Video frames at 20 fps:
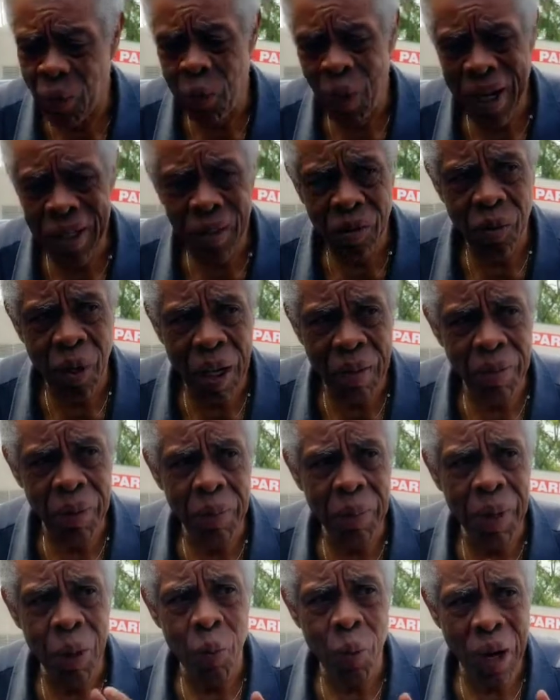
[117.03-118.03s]
with white stripes?
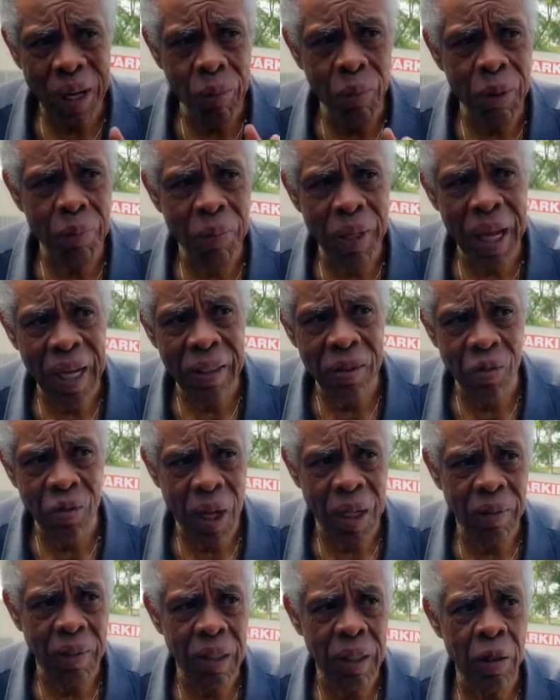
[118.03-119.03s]
Am I white with black
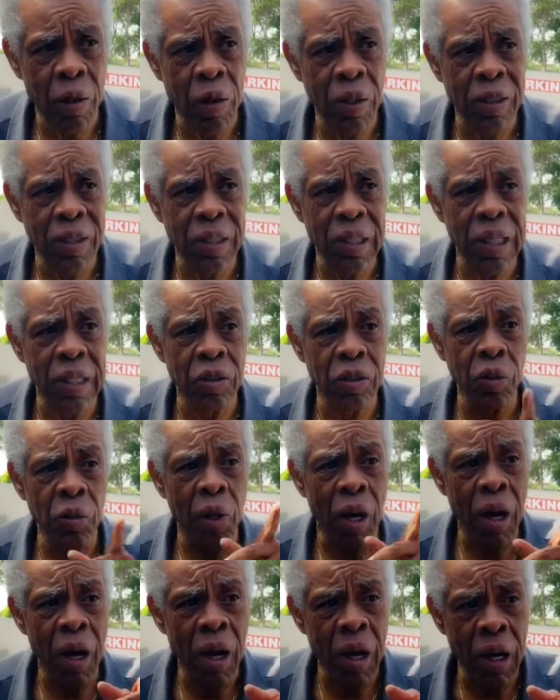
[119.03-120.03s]
stripes? And Lord says,
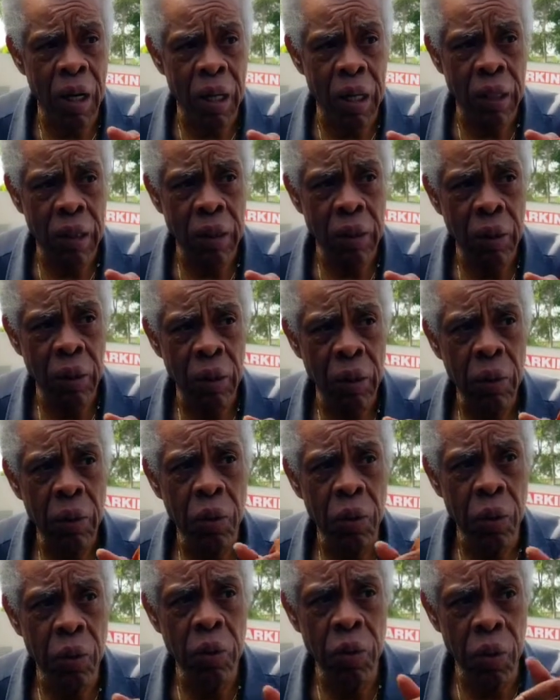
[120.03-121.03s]
you are
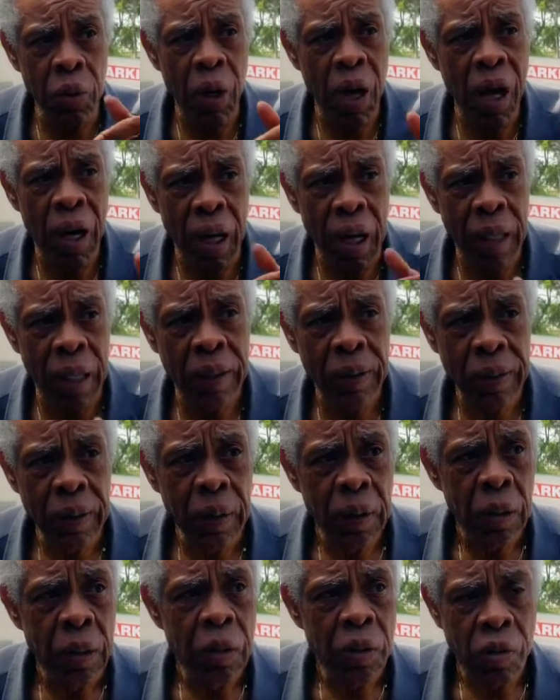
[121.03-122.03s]
who you are.
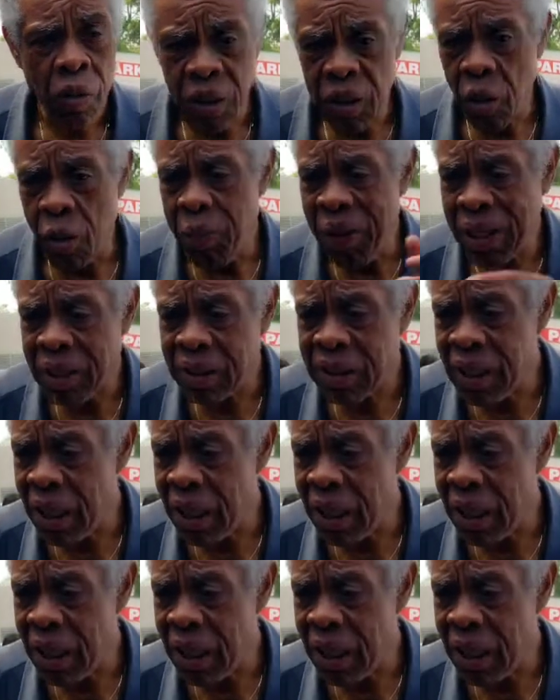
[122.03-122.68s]
So he go back to